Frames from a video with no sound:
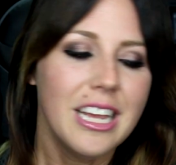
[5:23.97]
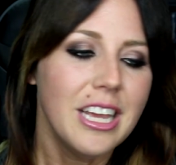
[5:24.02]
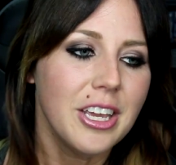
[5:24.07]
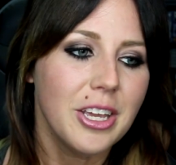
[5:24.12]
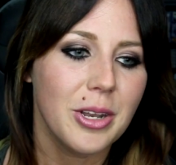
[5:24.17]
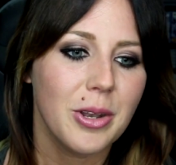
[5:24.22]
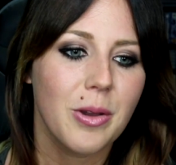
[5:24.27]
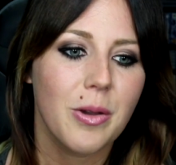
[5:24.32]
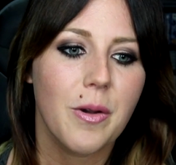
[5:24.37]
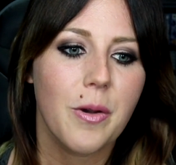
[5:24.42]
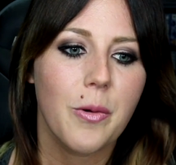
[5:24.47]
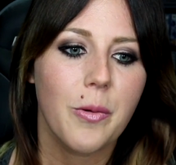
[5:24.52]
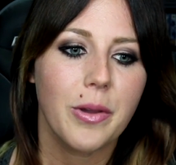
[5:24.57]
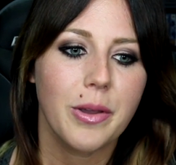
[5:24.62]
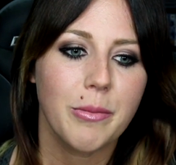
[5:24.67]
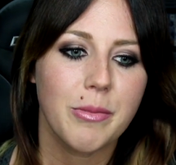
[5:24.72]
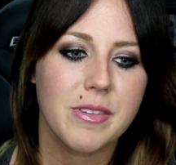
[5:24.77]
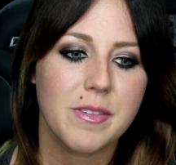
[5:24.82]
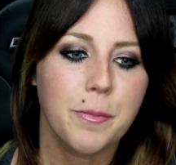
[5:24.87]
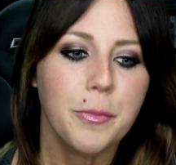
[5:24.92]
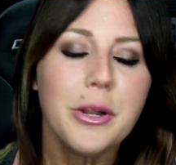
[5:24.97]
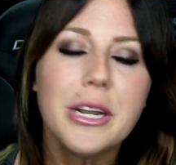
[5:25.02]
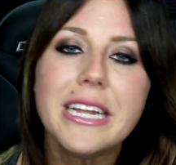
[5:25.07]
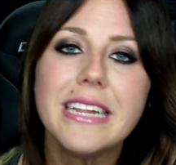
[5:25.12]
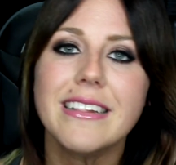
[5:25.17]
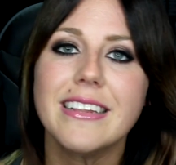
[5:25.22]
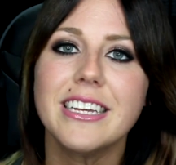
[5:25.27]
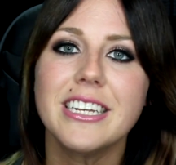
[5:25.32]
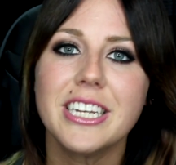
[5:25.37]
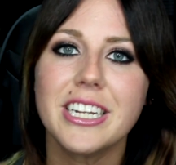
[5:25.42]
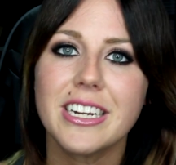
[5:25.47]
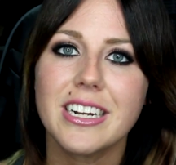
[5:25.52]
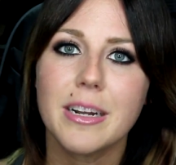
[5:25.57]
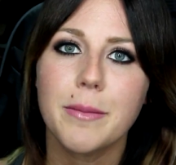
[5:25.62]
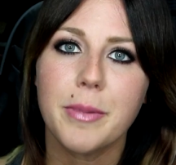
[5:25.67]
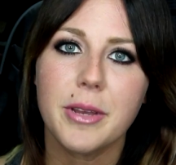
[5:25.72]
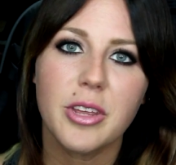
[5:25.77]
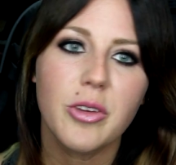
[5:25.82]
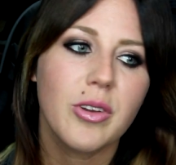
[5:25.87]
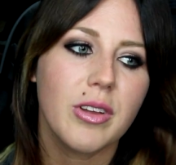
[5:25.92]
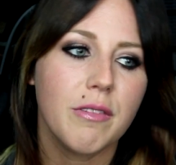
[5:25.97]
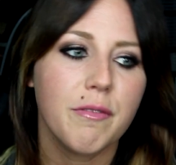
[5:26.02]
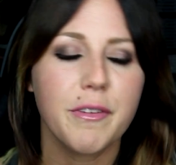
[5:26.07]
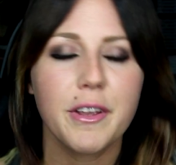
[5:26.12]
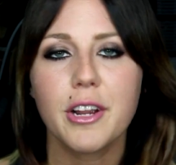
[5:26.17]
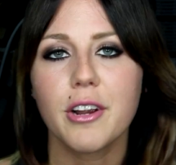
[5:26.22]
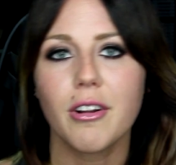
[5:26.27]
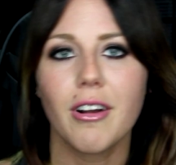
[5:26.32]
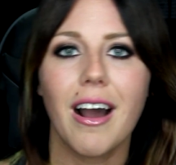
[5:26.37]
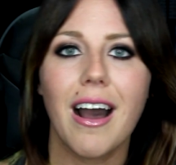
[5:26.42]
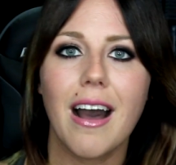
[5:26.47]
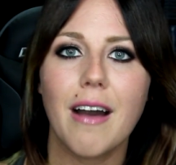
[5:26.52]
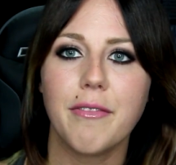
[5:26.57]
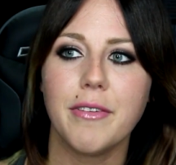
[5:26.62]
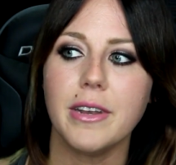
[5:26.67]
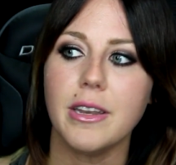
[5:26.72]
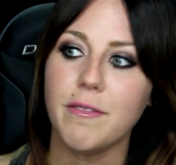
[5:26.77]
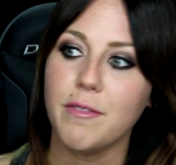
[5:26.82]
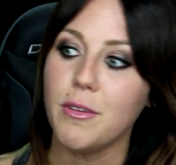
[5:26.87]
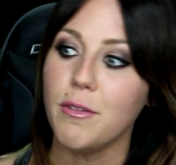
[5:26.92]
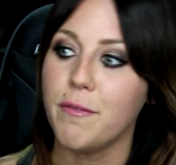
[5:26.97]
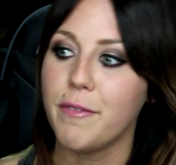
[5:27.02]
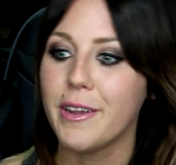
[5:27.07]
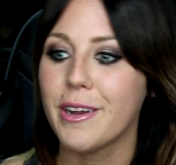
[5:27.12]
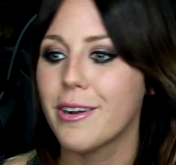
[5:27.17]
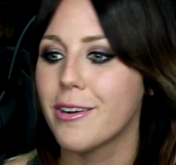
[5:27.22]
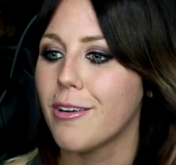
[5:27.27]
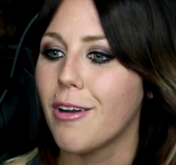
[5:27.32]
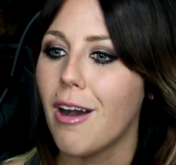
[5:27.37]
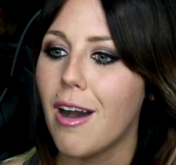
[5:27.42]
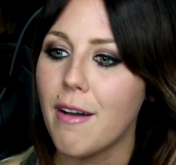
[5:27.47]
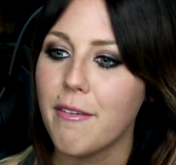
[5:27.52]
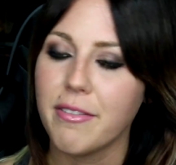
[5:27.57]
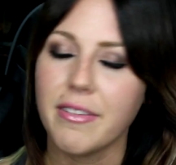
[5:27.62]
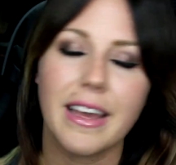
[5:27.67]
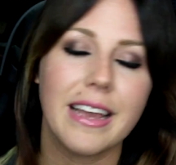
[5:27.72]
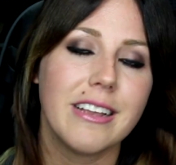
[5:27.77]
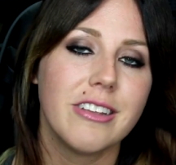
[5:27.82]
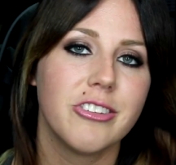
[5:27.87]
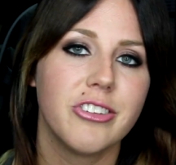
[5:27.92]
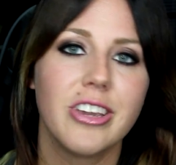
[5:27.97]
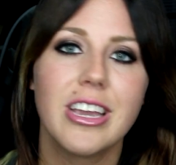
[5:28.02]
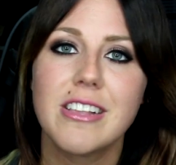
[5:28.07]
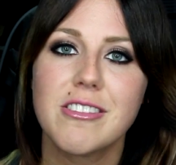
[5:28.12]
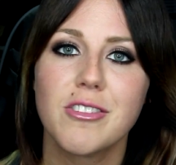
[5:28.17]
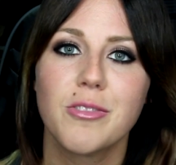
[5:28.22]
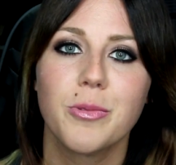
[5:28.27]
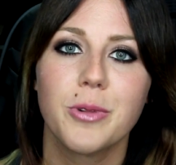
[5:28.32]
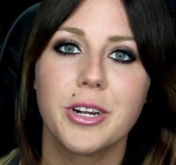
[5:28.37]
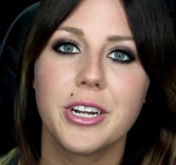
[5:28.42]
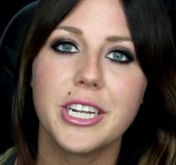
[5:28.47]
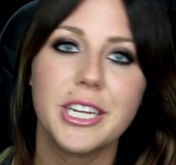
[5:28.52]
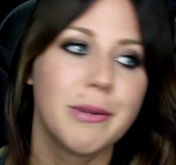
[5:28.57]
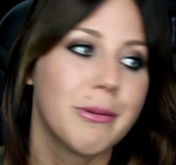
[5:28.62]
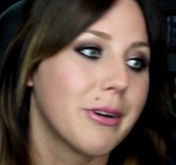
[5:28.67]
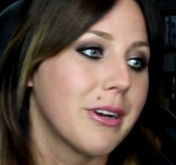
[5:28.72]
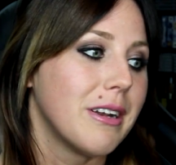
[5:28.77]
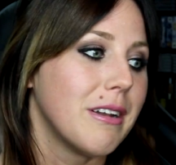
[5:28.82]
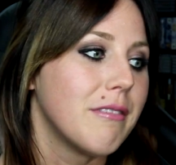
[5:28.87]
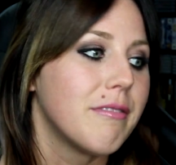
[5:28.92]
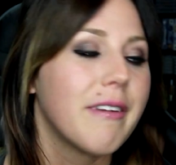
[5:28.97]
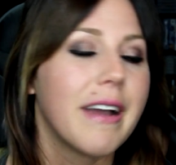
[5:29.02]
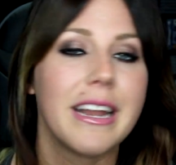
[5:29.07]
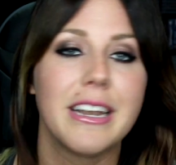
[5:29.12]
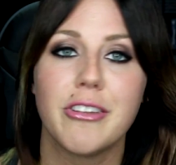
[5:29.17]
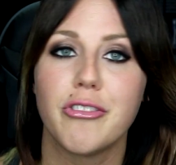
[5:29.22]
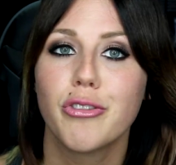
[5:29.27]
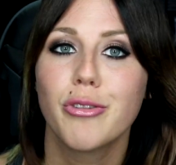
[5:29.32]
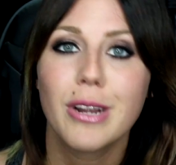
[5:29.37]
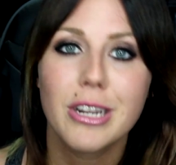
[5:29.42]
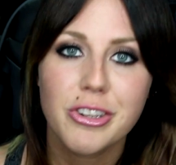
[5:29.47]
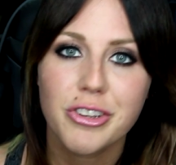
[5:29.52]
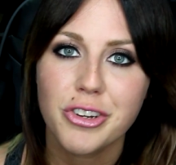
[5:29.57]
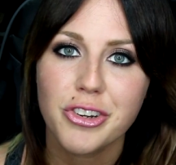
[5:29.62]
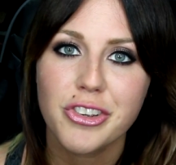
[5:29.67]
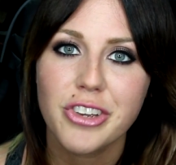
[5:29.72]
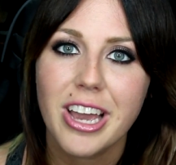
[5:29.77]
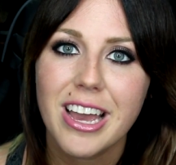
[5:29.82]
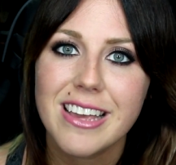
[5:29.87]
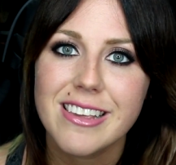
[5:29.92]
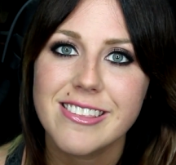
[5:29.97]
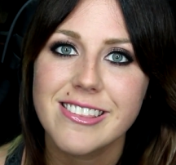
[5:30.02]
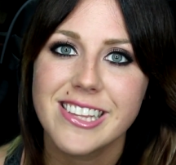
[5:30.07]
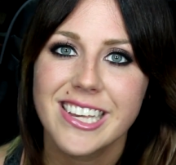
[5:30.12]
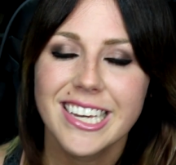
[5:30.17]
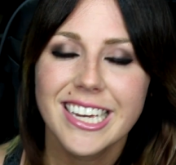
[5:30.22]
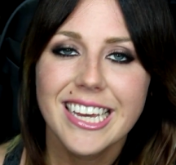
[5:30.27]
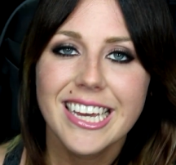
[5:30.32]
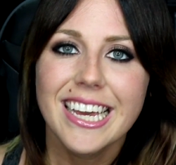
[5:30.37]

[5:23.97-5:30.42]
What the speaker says: You know, it was pretty linear, but you could veer off, and if you veered off, like chances were you were gonna find a treasure chest.